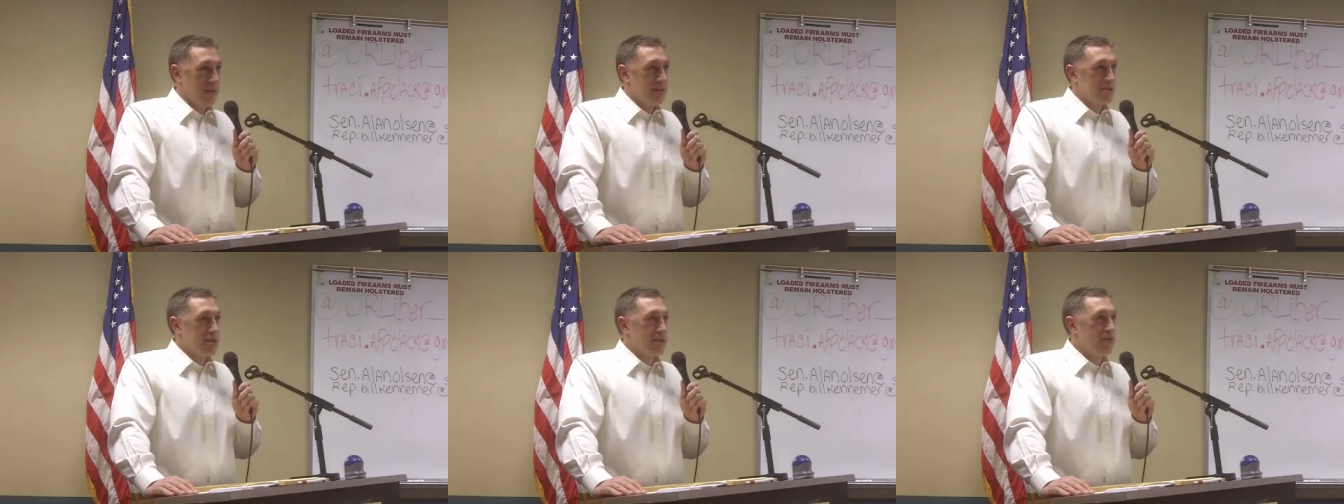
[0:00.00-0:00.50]

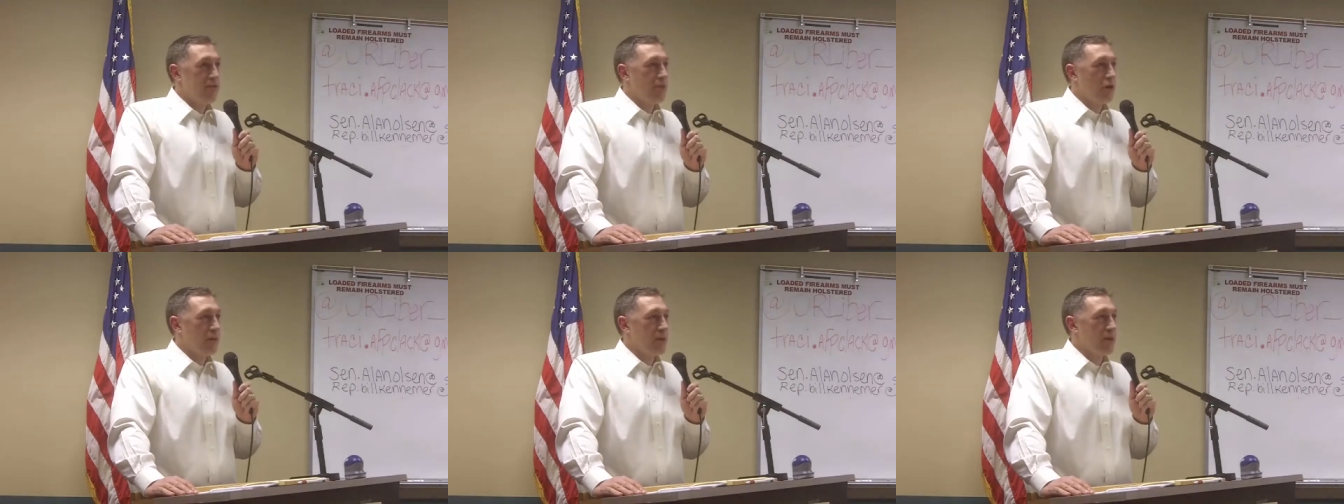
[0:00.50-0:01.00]
It's a little
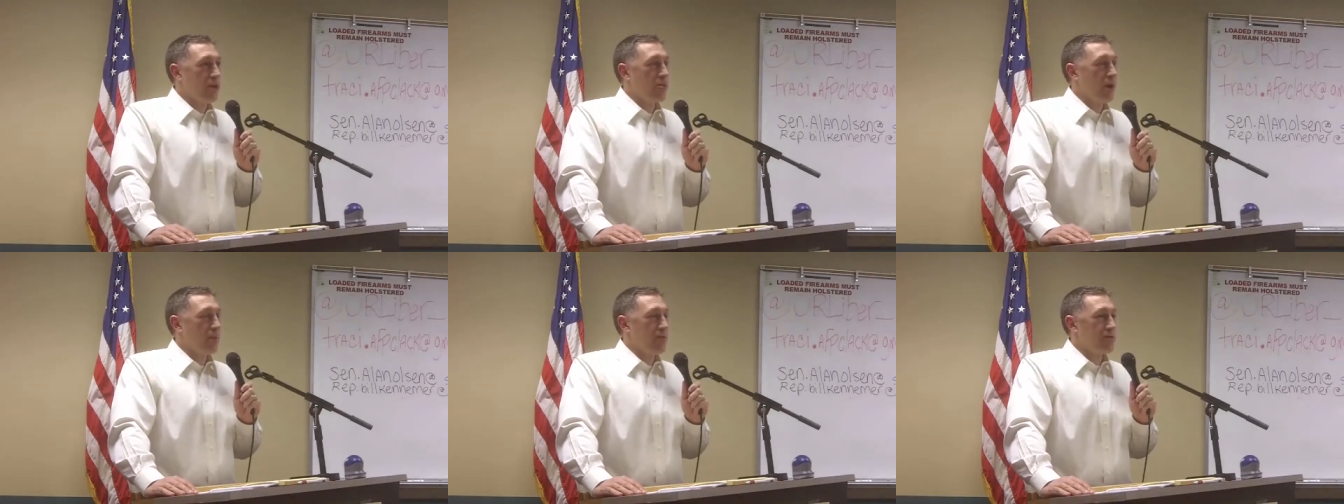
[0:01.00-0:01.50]
form that the
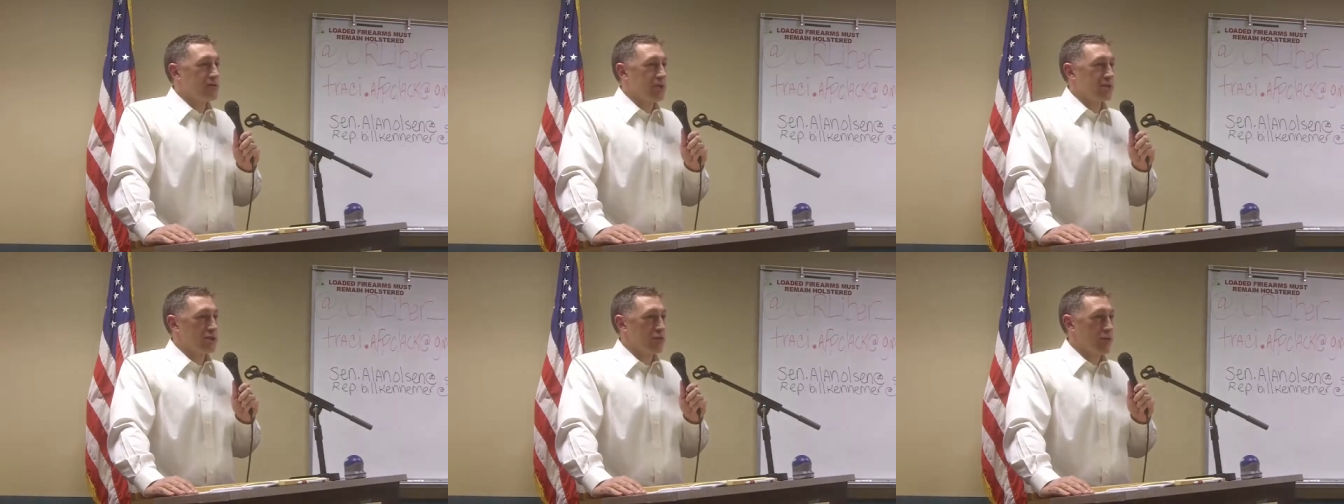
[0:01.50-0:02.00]
Department of
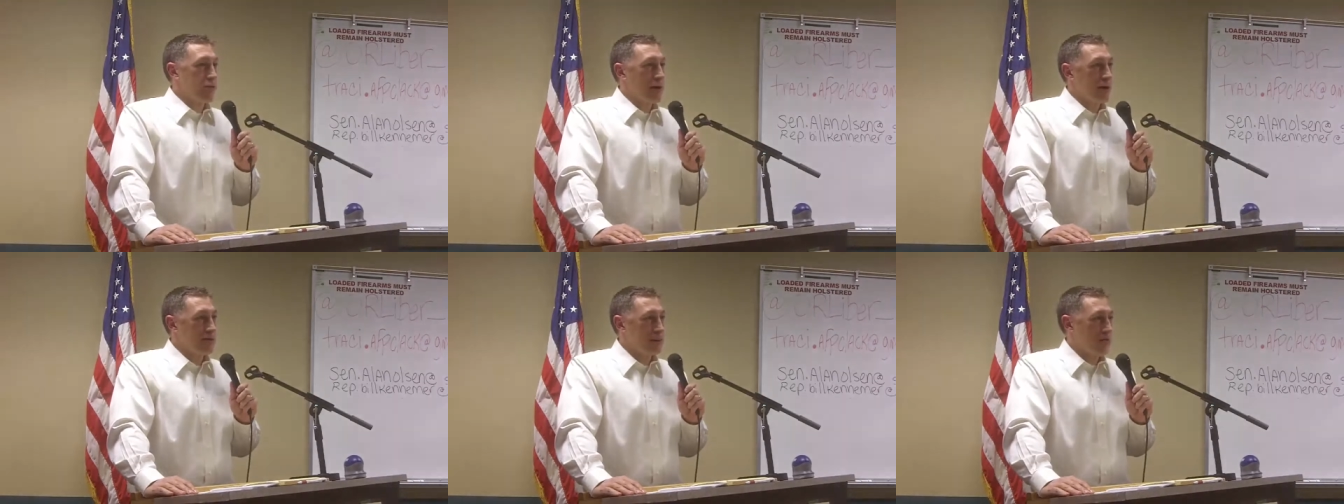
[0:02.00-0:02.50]
Justice
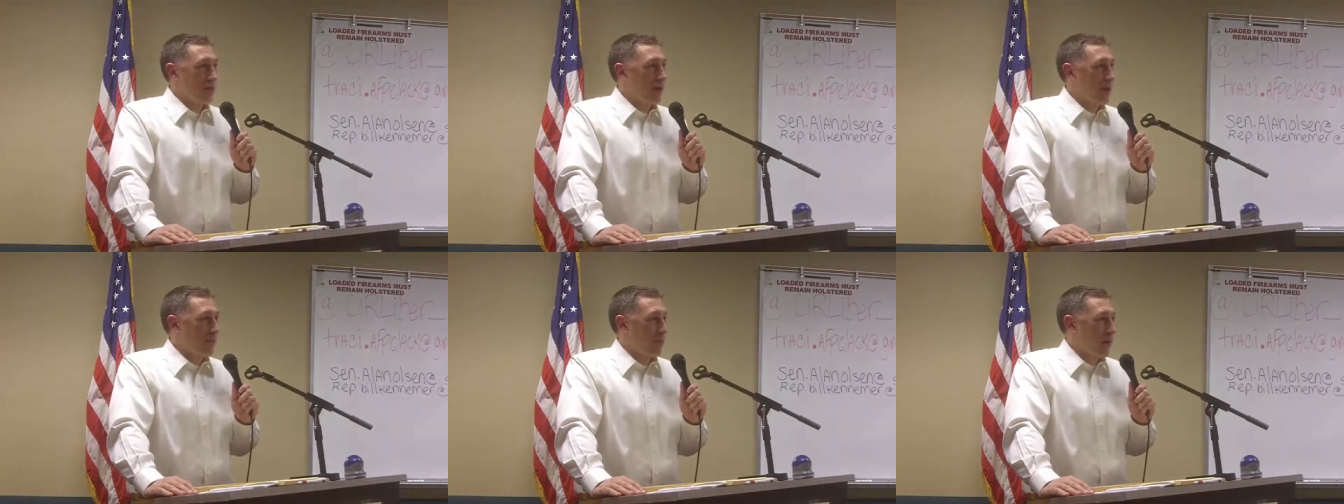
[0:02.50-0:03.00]
requires every
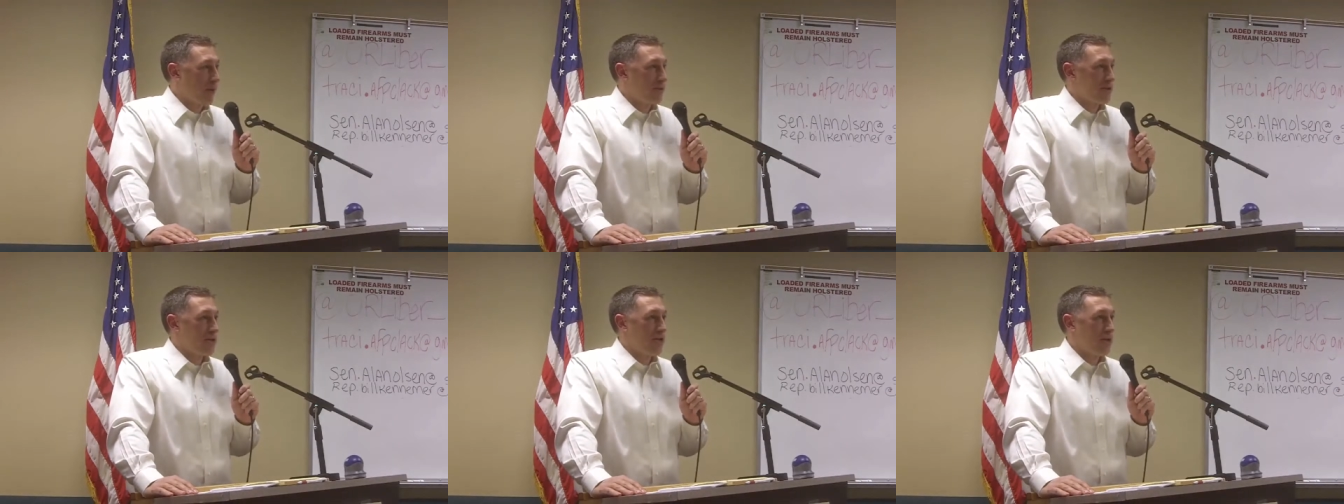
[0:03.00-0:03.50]

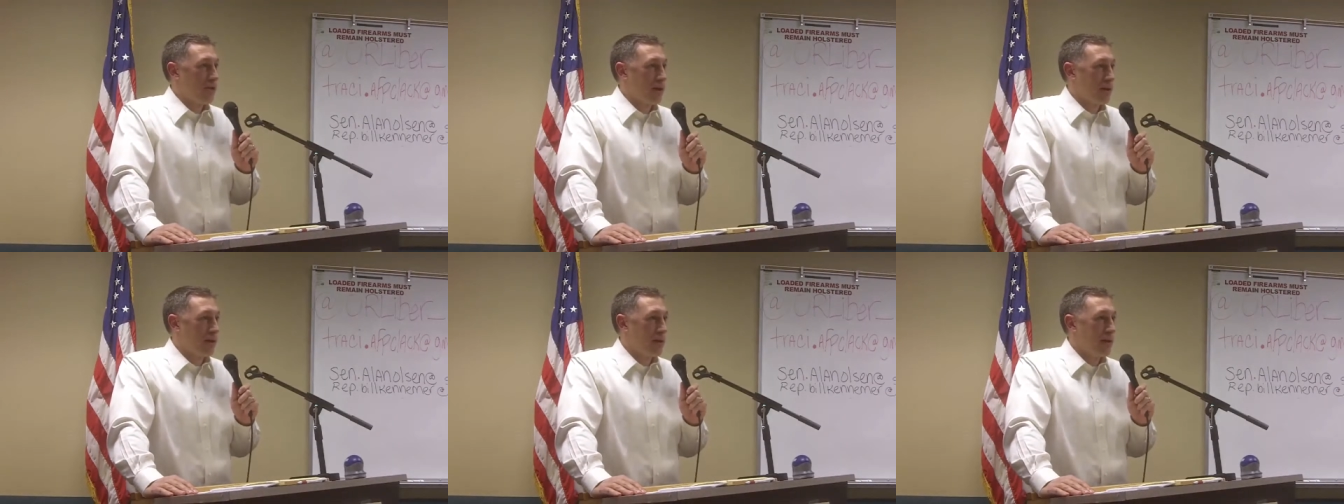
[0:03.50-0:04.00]
nonprofit to turn
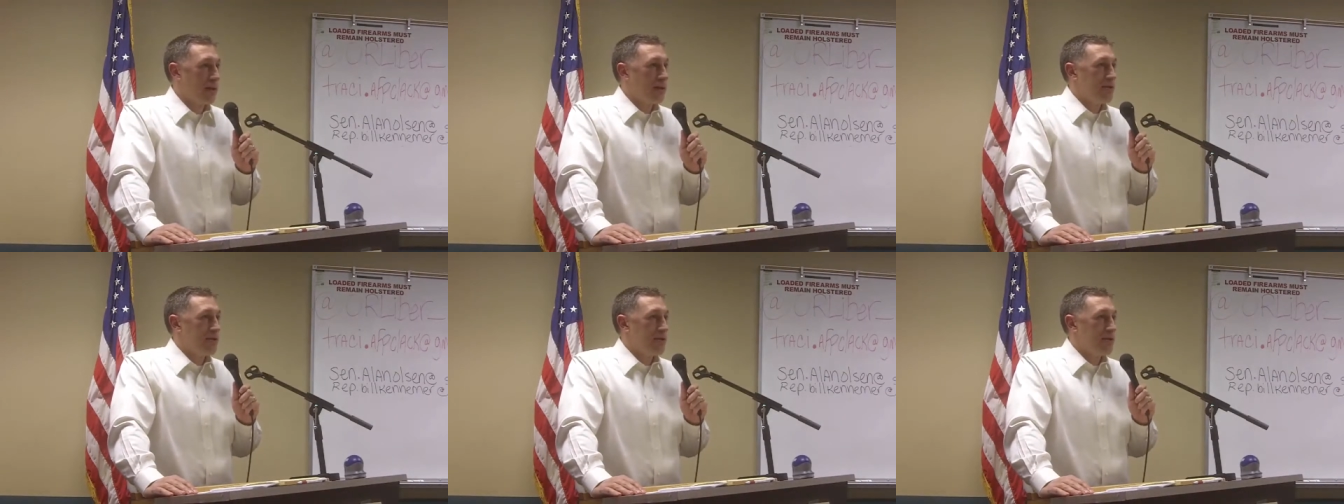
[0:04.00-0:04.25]
in